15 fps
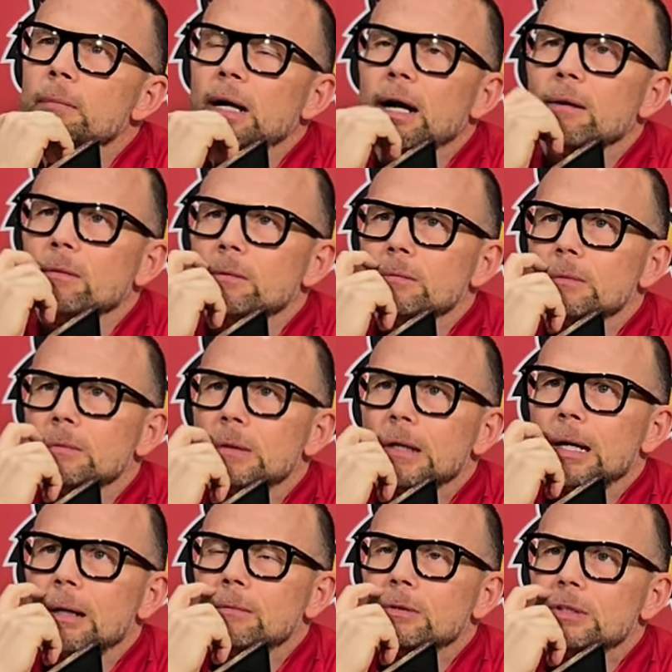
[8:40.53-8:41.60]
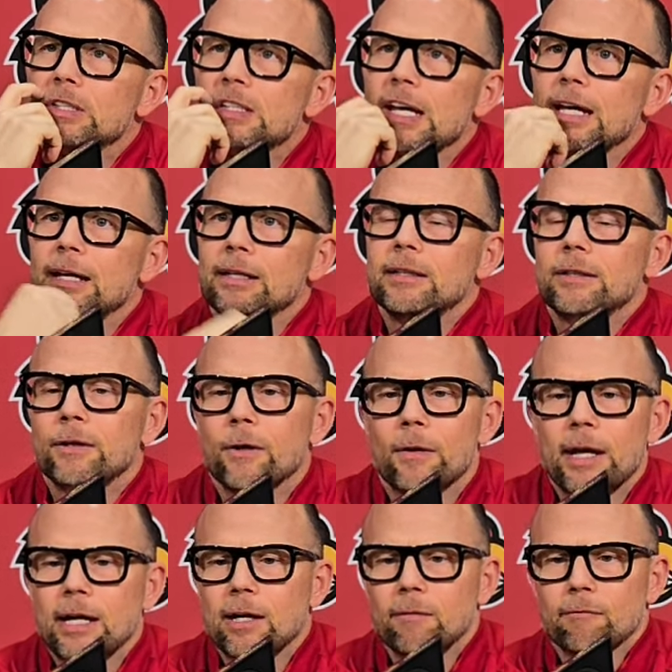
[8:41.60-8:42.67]
I mean, I would say, you
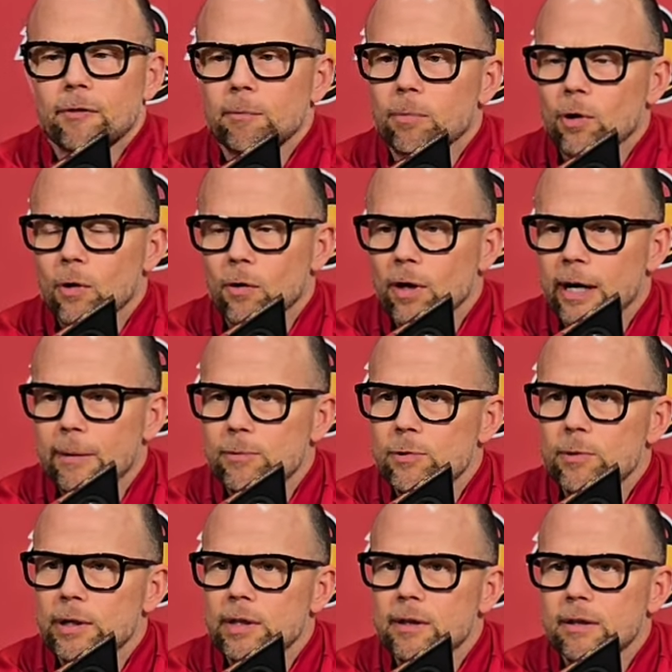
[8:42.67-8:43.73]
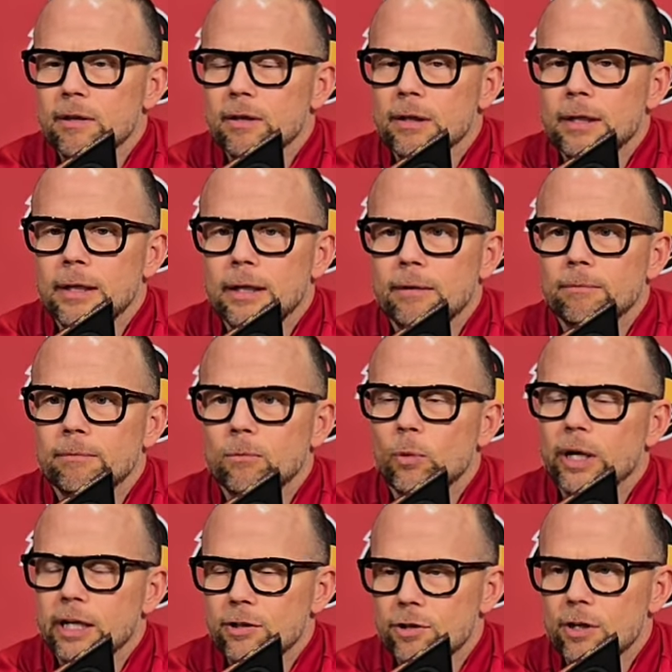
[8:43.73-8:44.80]
know, they come from programs with
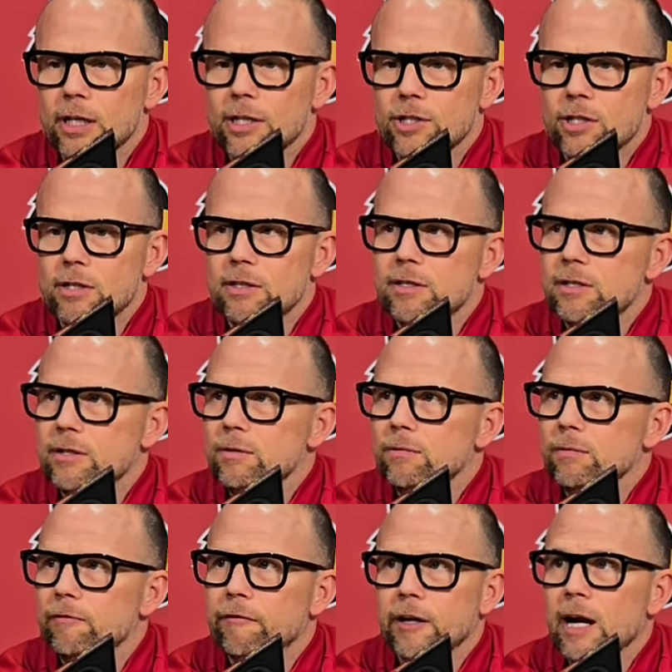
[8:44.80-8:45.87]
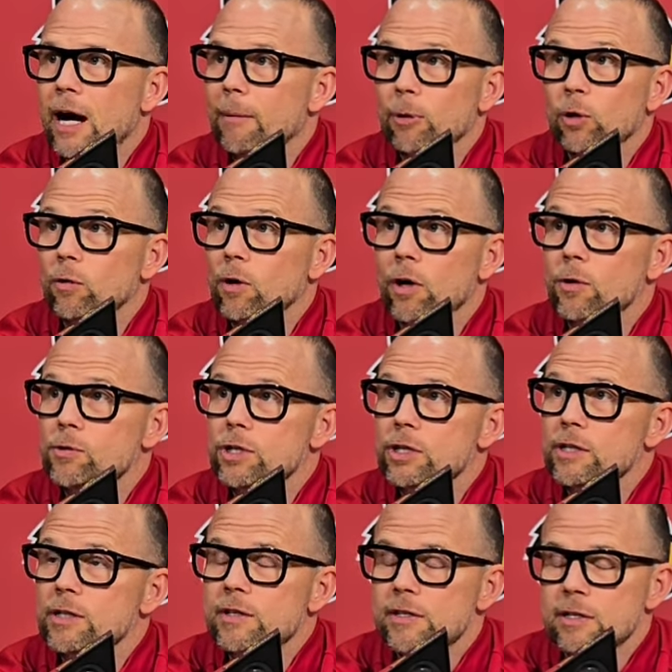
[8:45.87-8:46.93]
winning traditions, phenomenal
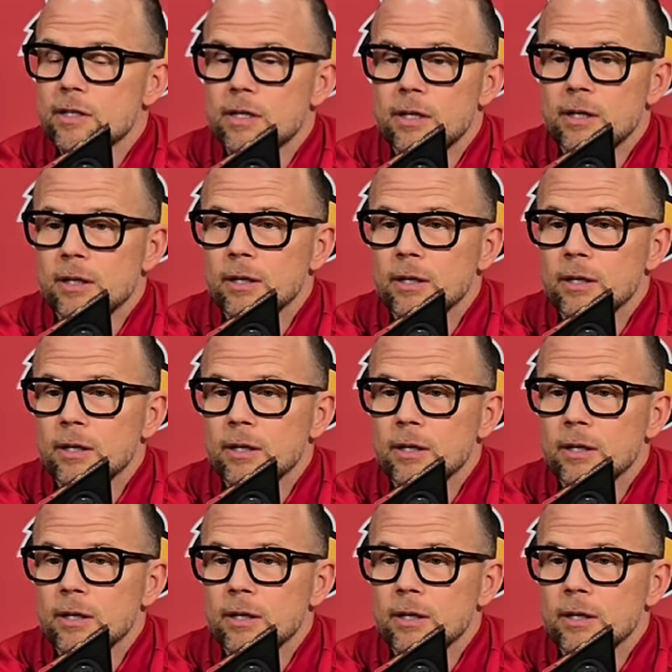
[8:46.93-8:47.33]
coaches.